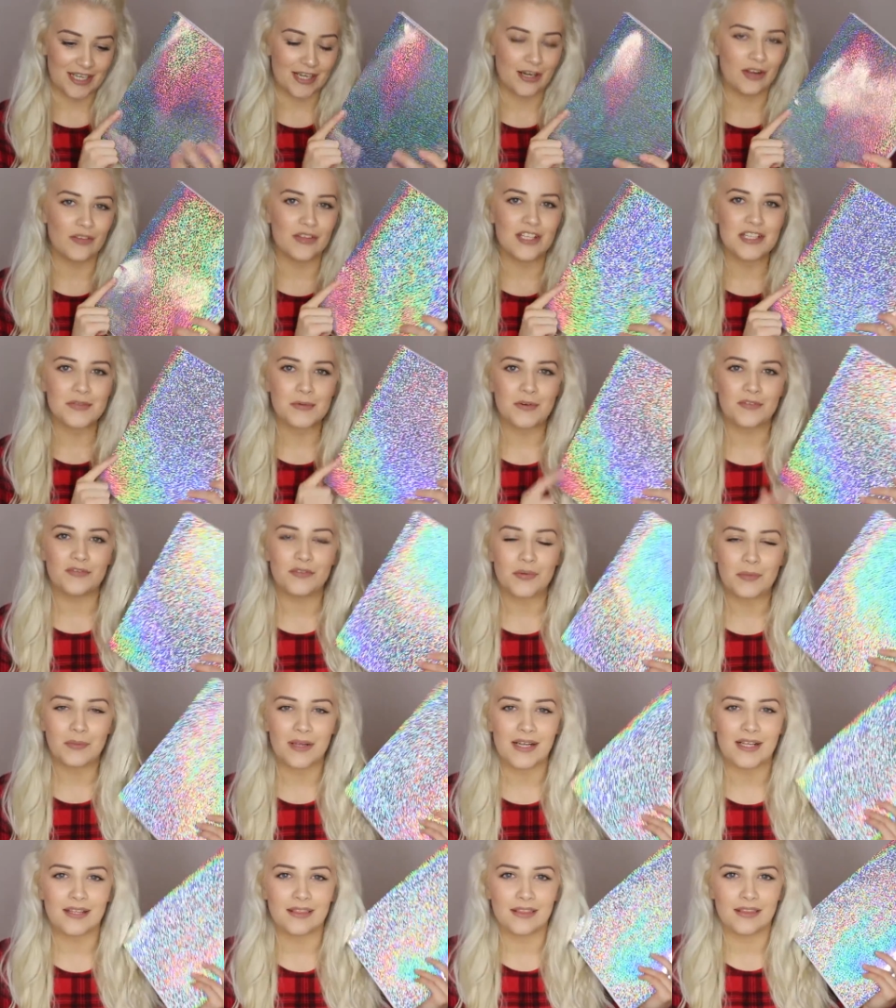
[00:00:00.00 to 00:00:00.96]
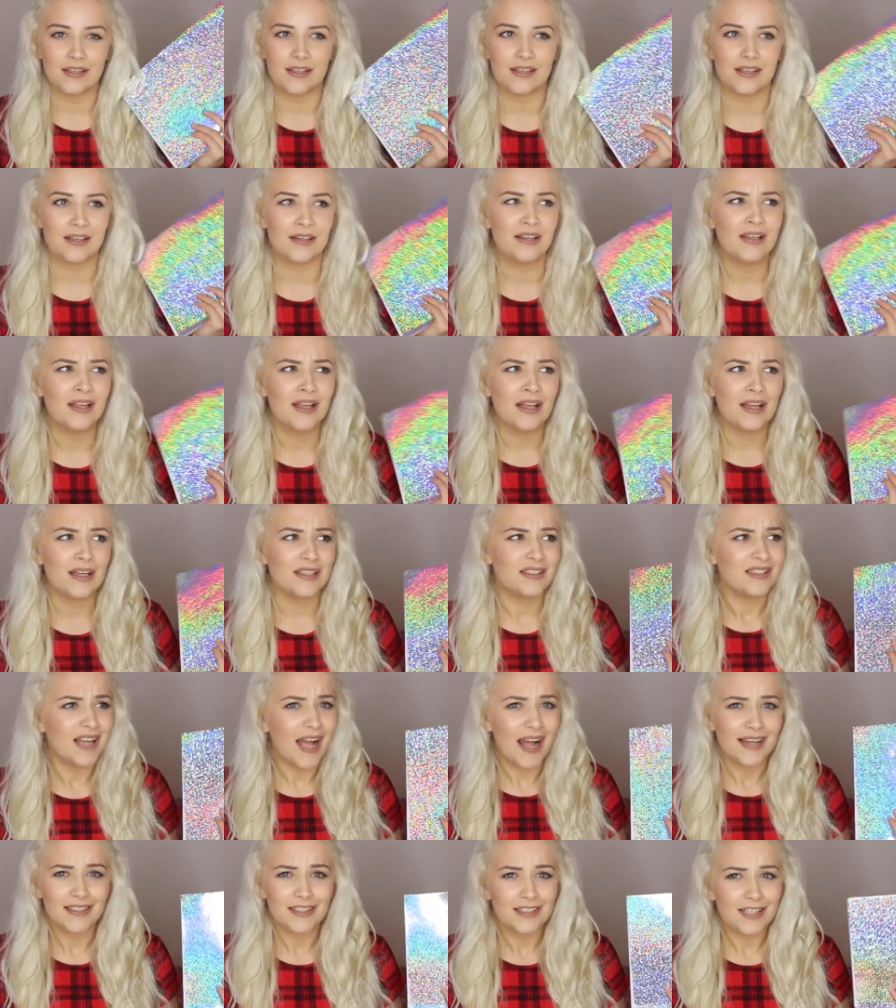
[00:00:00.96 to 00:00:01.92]
I got this one from like the
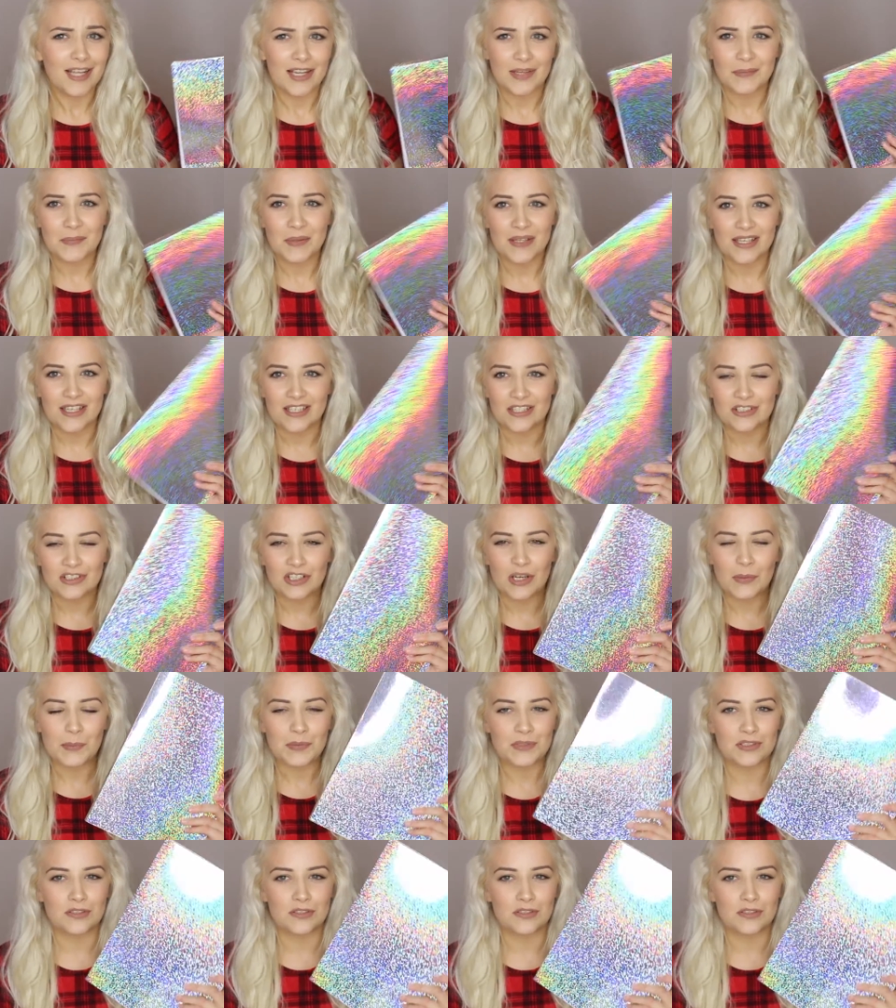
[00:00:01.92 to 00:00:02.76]
99p shop,